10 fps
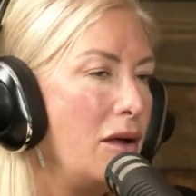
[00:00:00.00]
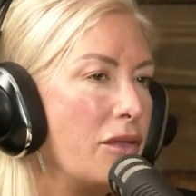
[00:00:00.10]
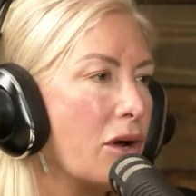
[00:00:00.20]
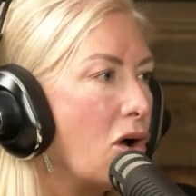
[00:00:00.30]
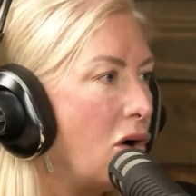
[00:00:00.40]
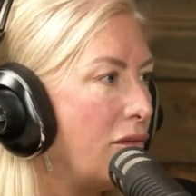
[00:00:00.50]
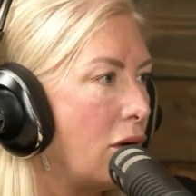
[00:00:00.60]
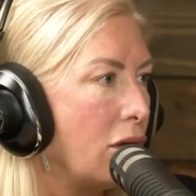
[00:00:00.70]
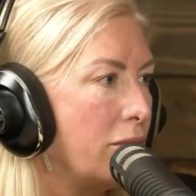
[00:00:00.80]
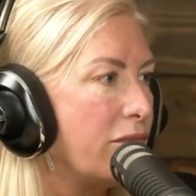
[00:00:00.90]
the call
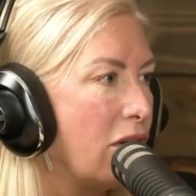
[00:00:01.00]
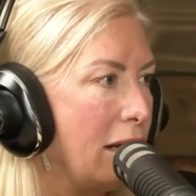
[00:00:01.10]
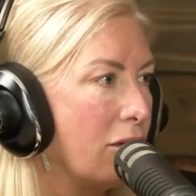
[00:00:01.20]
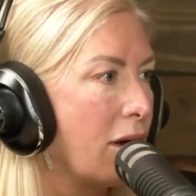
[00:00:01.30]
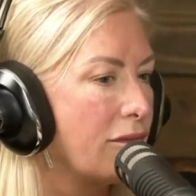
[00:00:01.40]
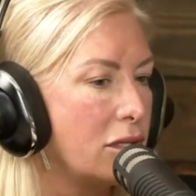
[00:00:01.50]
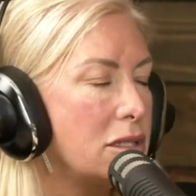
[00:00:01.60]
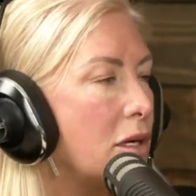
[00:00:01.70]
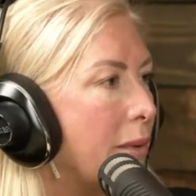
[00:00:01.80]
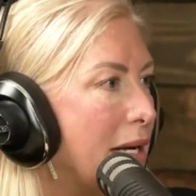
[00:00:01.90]
volume for Eating Recovery
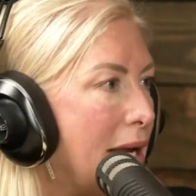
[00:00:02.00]
Center went